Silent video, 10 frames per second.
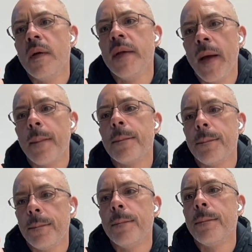Yeah,
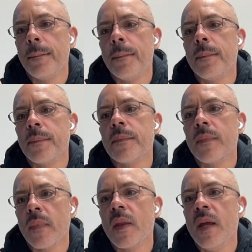
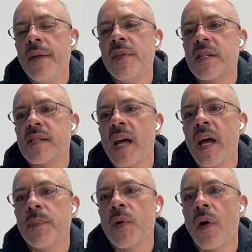in this
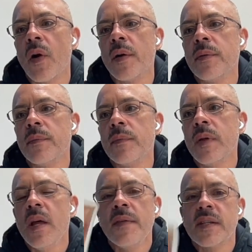time card.
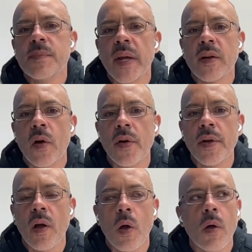This is my card
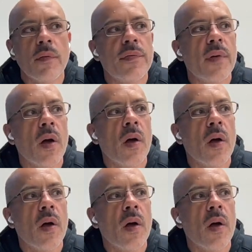of